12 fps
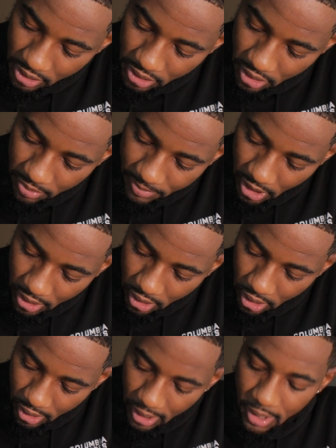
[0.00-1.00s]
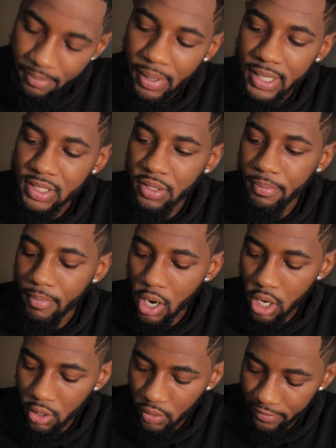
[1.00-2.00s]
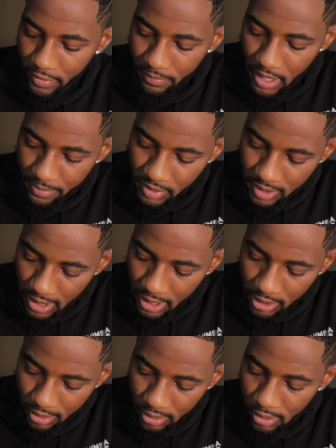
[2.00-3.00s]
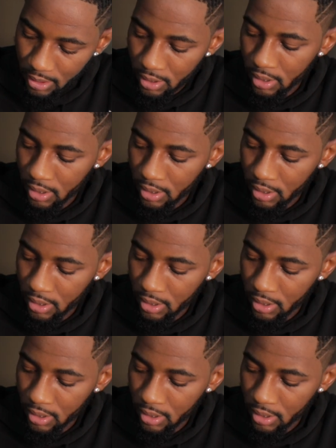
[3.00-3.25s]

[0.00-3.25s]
It should be in by tomorrow, if I'm not mistaken.